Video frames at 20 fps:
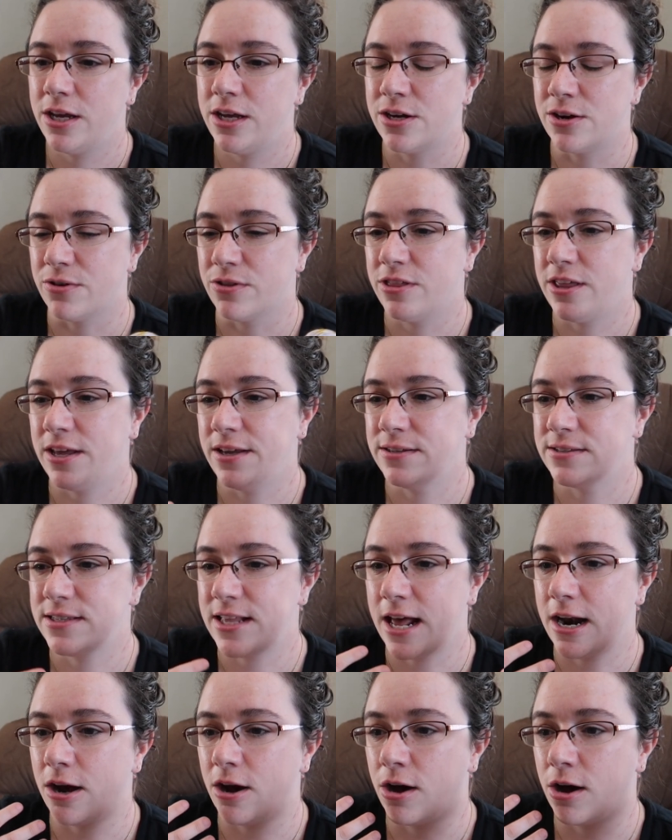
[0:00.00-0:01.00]
you know, things
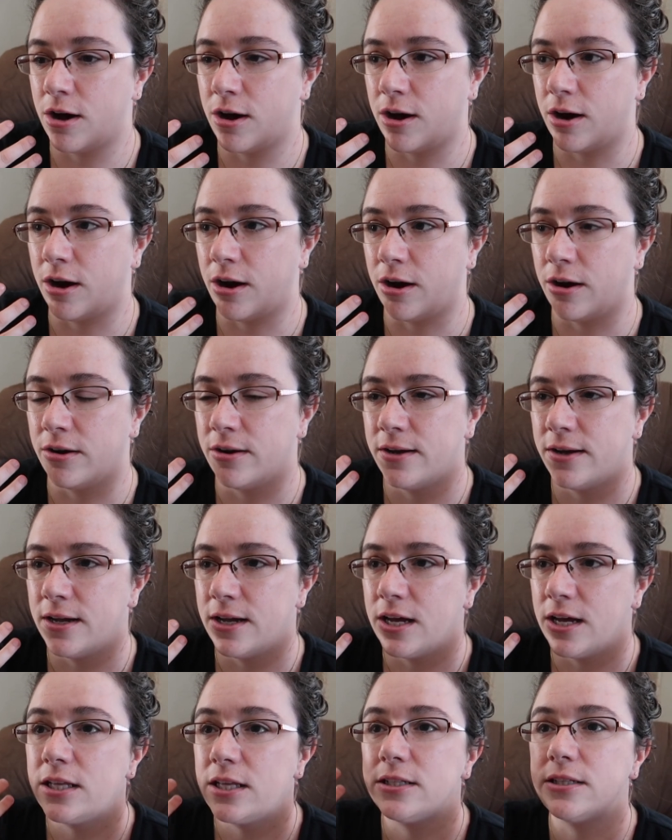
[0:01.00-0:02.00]
that are
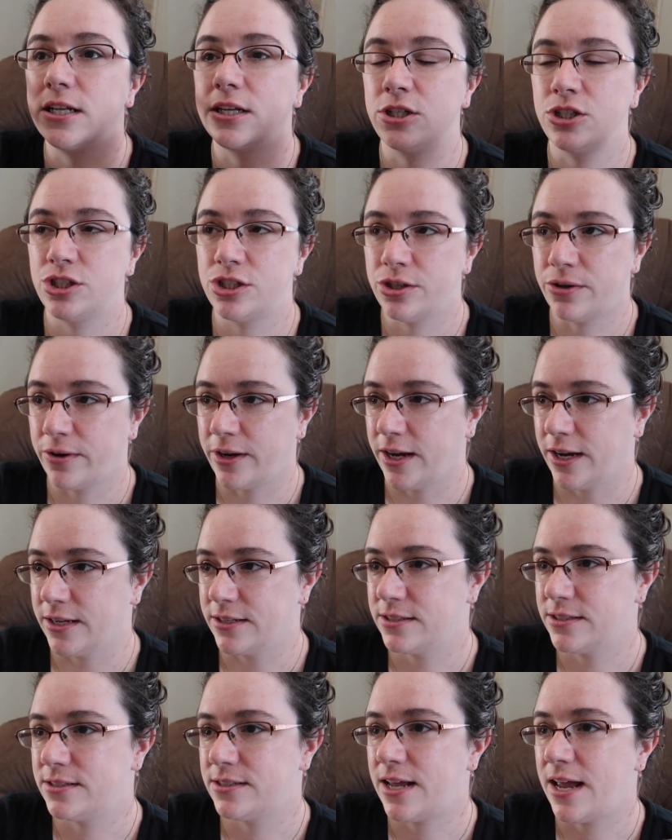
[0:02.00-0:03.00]

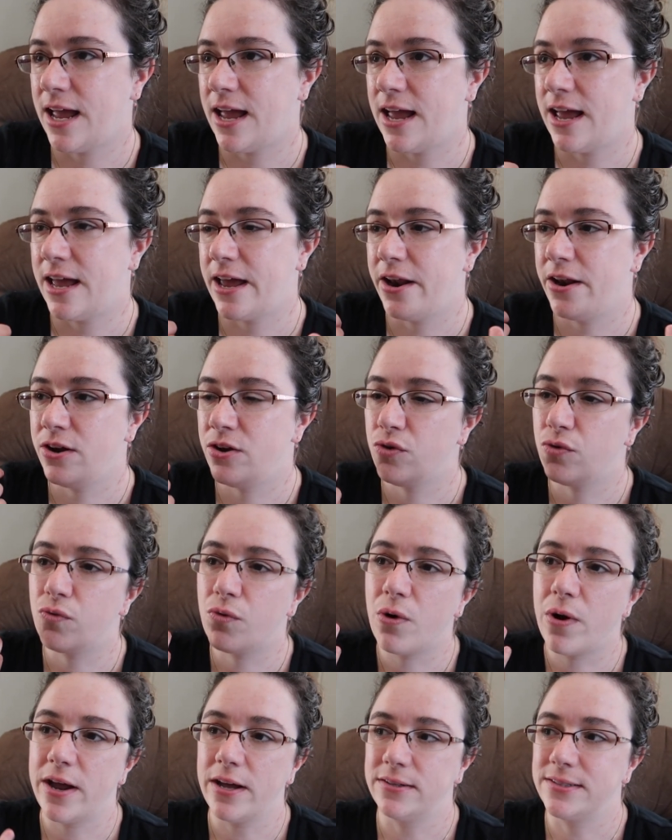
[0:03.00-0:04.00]
luxurious and
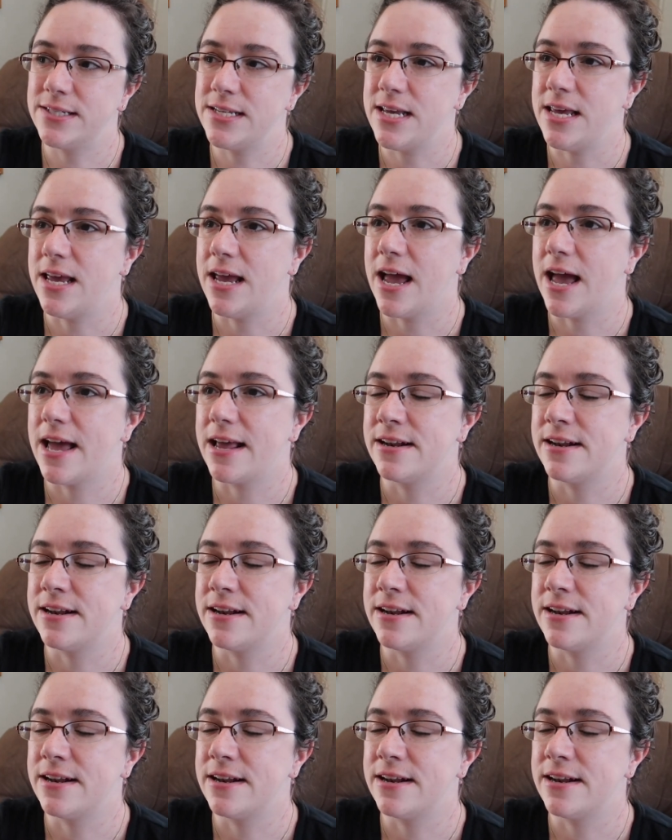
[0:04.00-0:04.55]
royalty,